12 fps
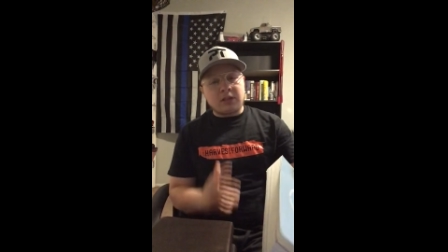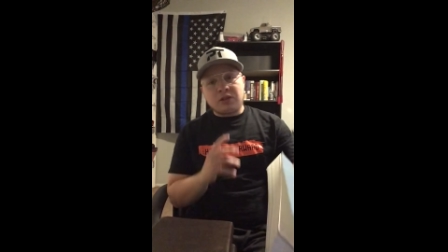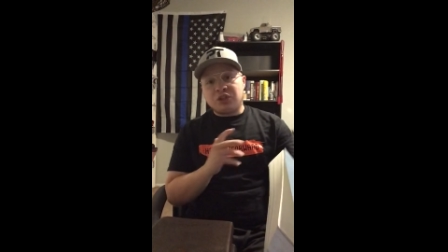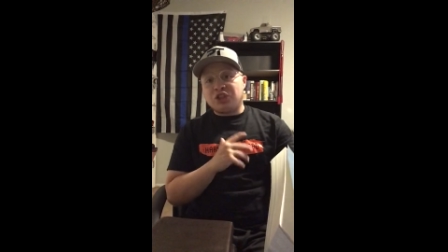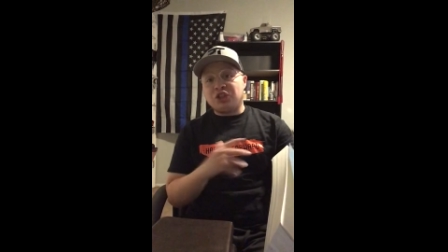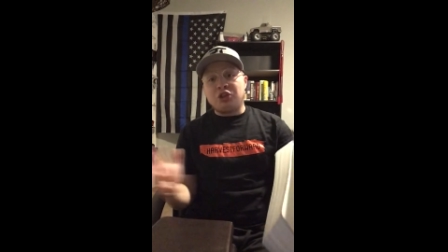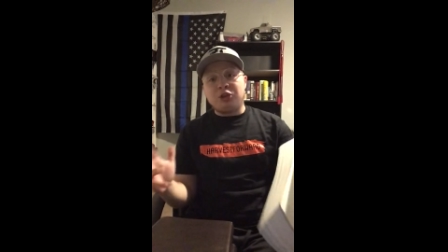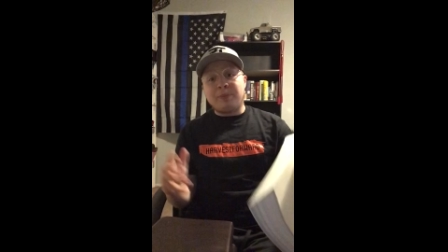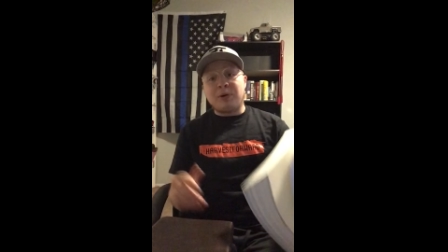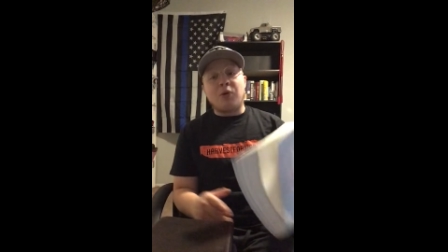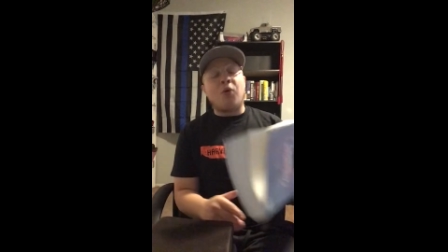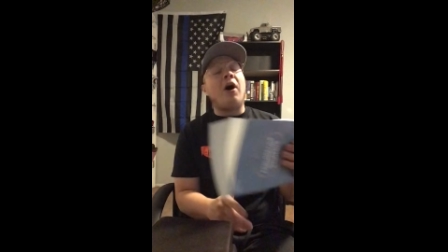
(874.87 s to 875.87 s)

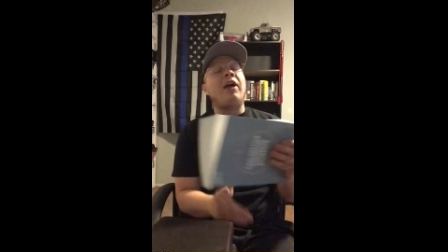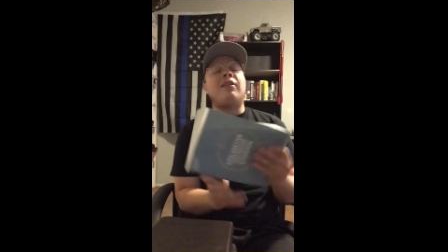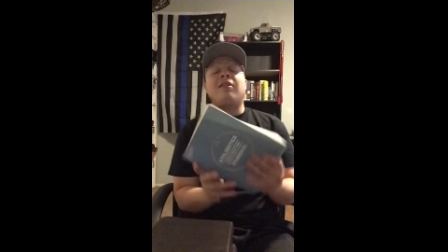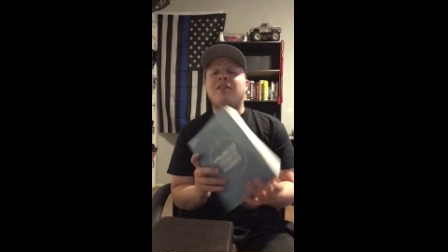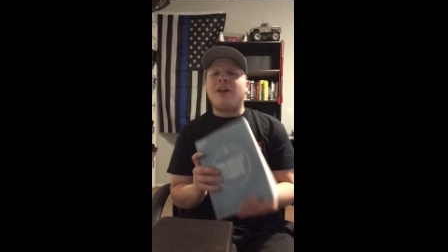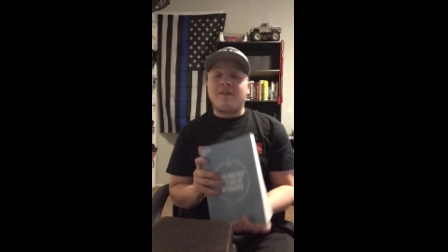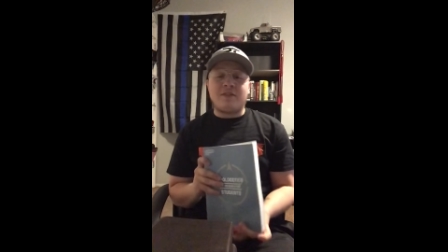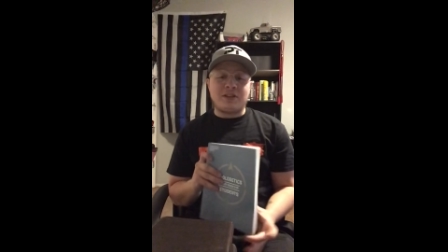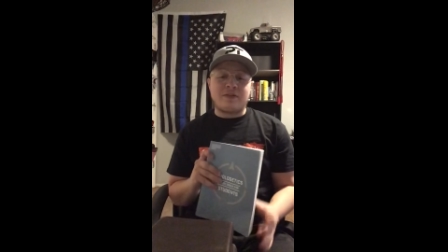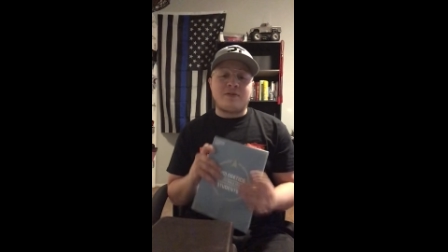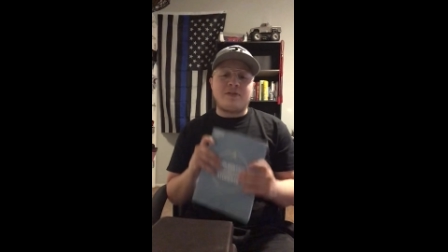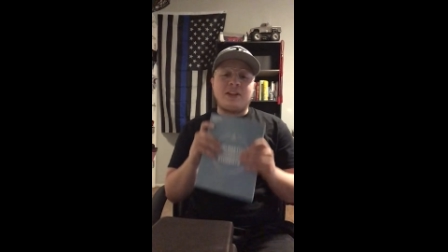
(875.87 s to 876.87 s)
super cool. I love
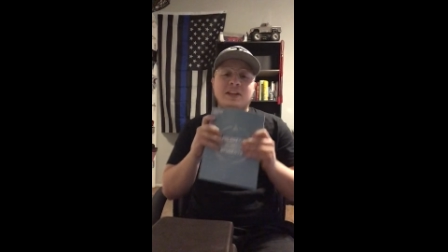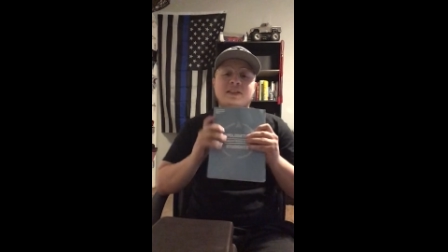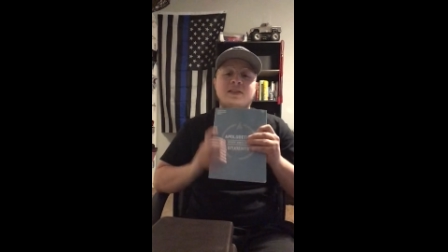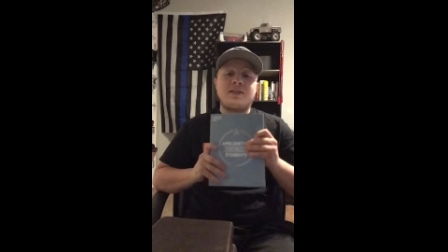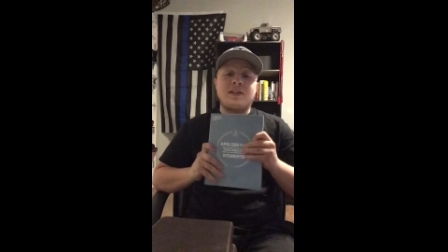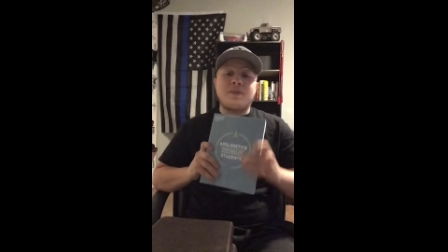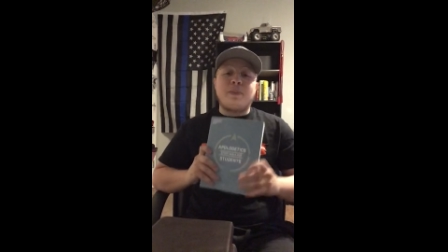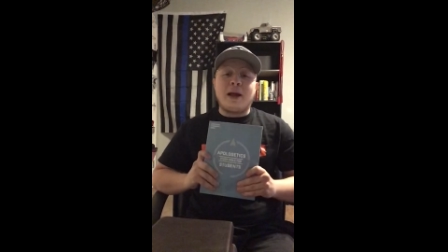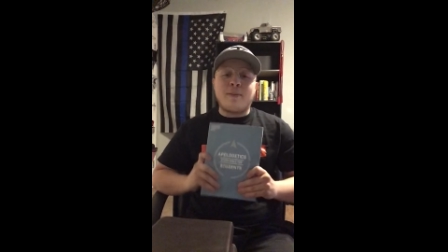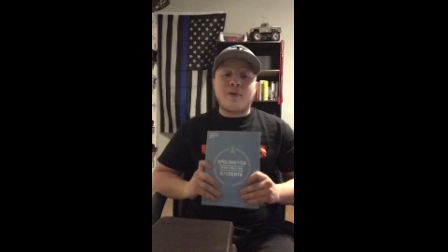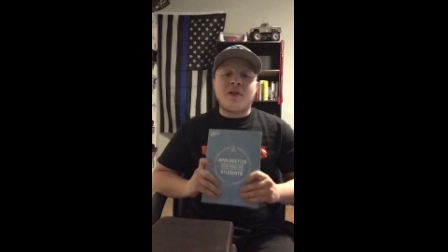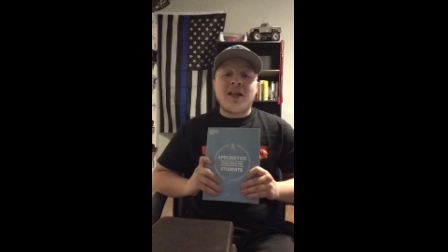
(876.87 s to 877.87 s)
this
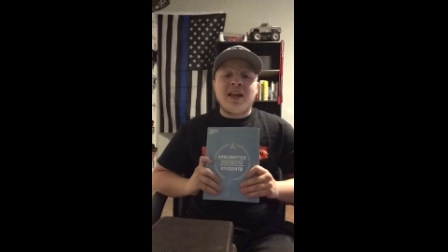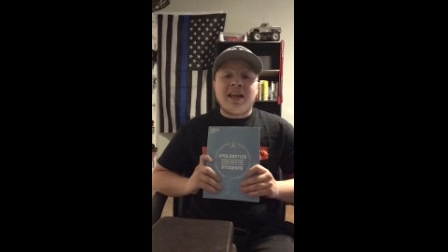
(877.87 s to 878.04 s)
Bible.